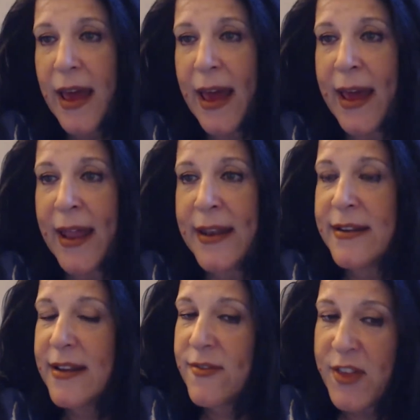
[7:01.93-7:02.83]

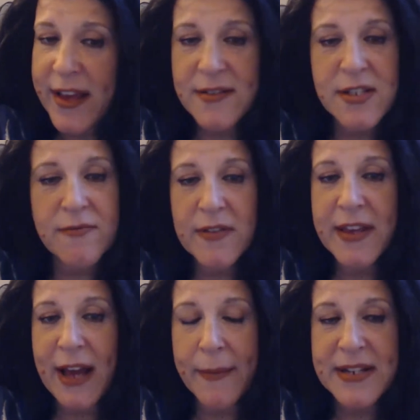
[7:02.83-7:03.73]
And things are
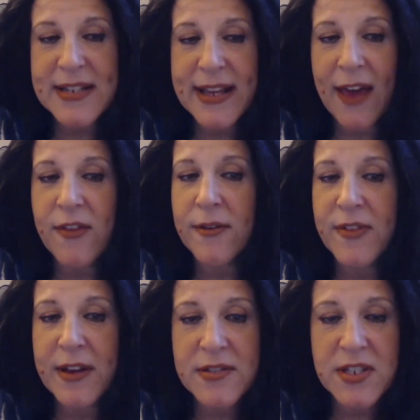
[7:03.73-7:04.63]
really coming together.
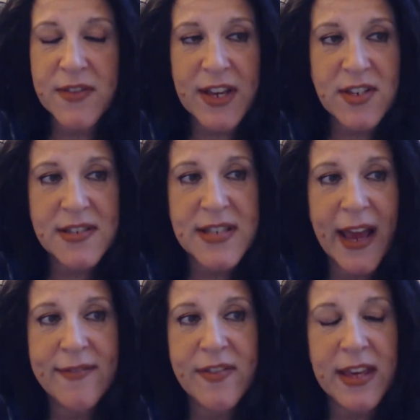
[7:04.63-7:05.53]
They just
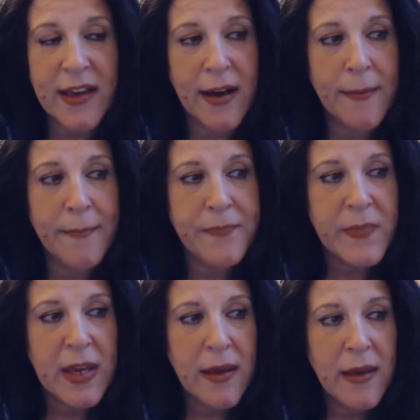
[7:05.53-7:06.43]
had the
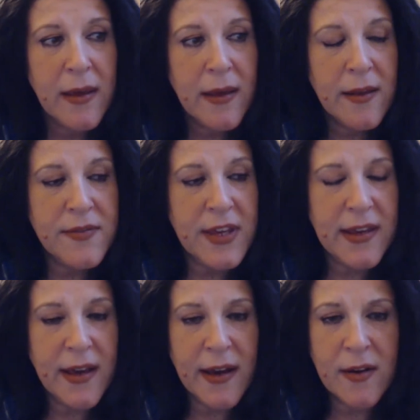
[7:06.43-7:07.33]

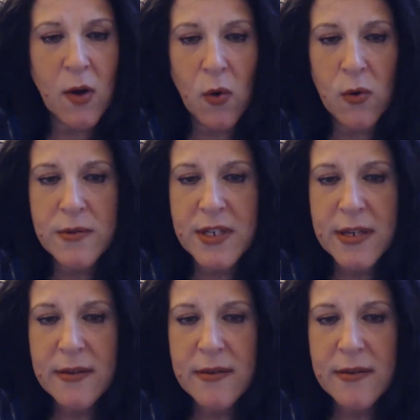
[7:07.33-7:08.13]
gold,